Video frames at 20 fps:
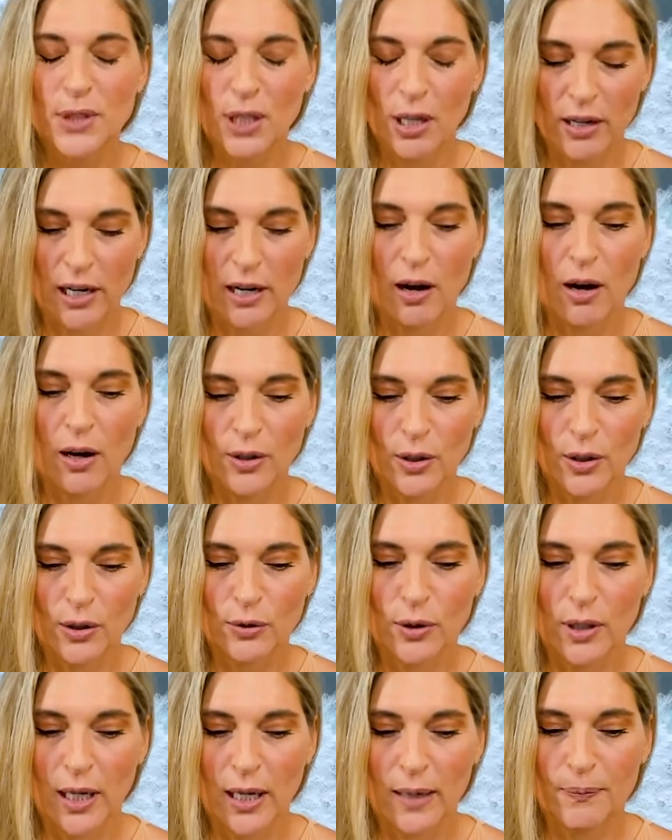sorry,
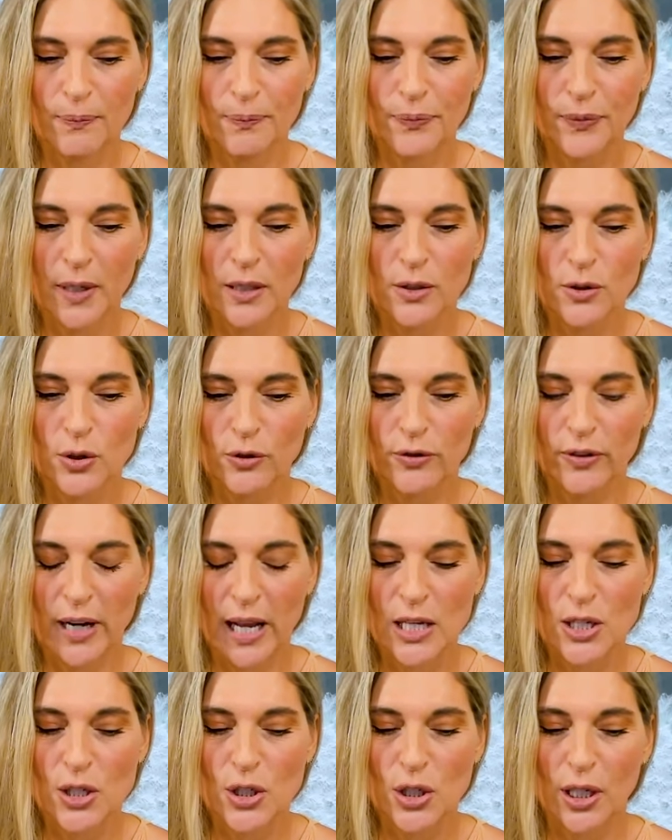auto um,
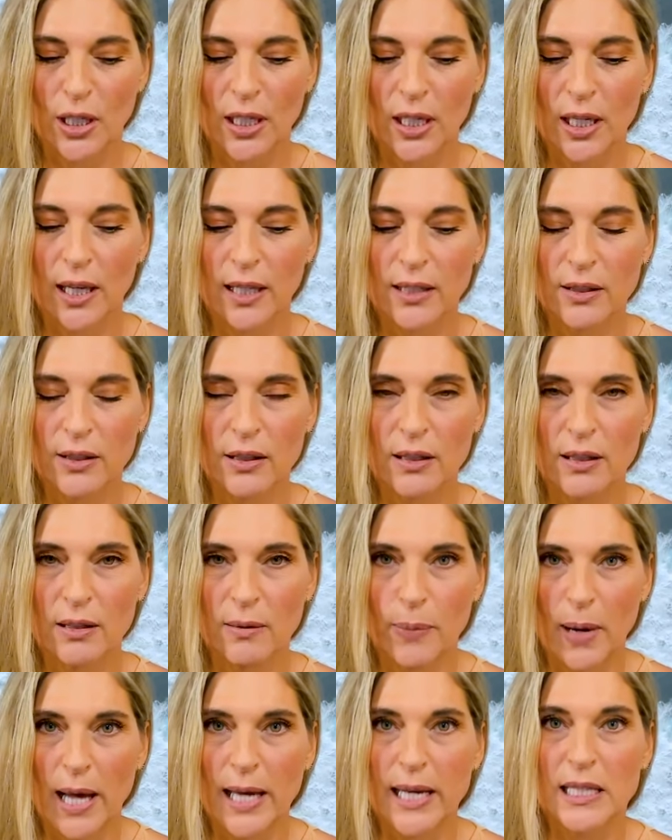rejuvenation, the
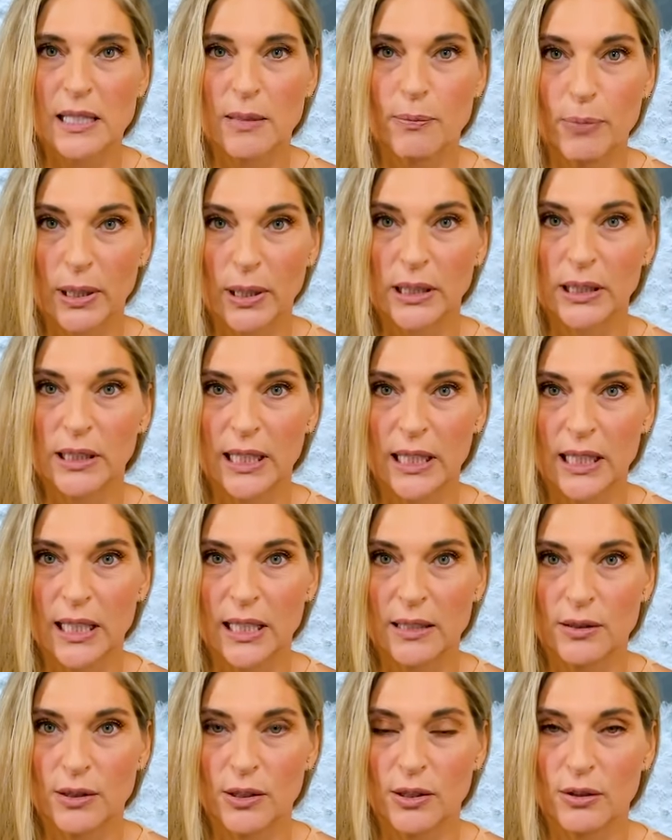body's
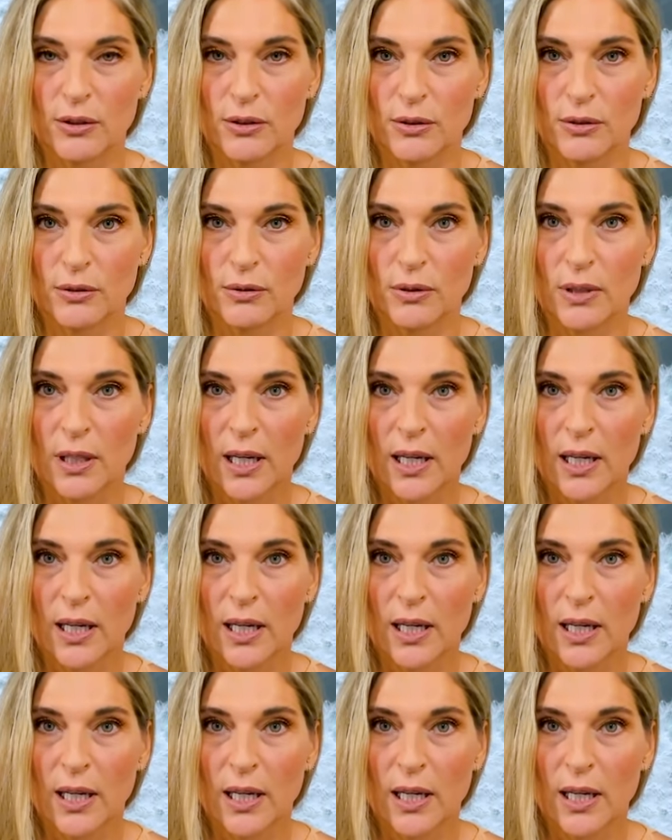ability to